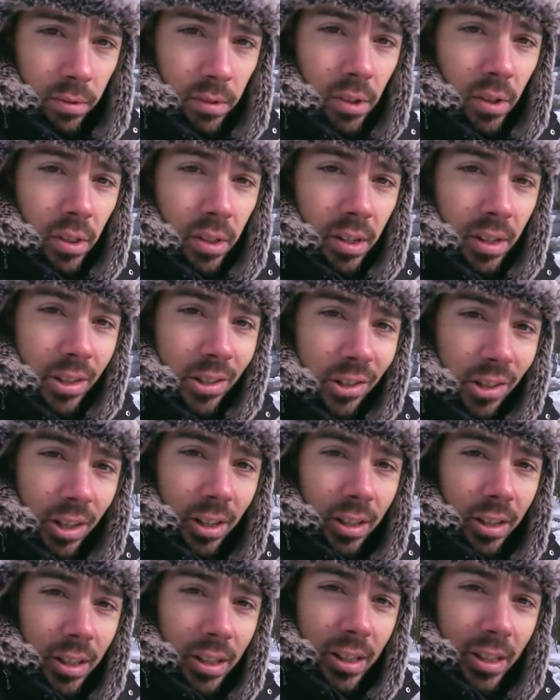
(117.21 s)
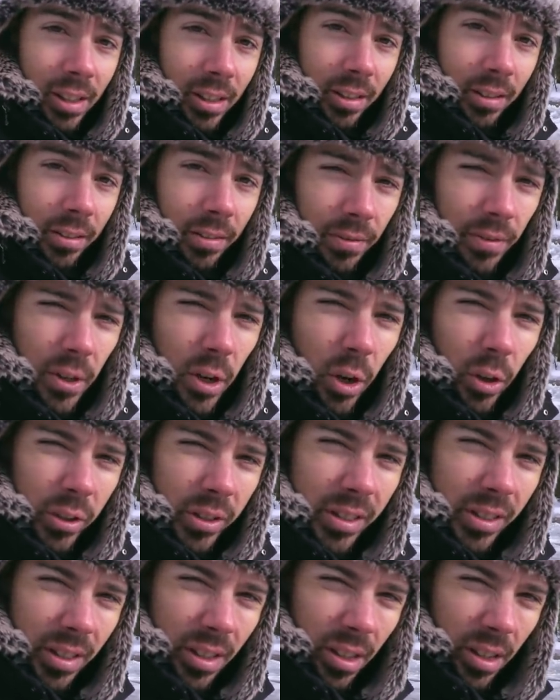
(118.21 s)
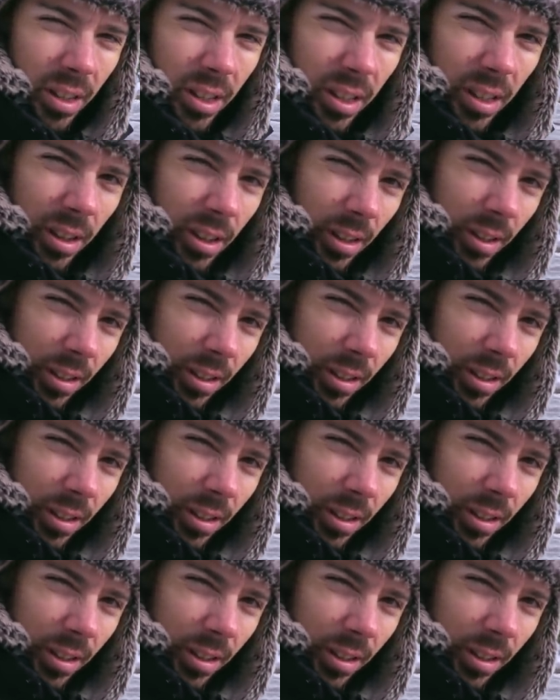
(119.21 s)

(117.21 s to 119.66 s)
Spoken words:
You think he's not gonna eat it? Of course he's gonna eat it.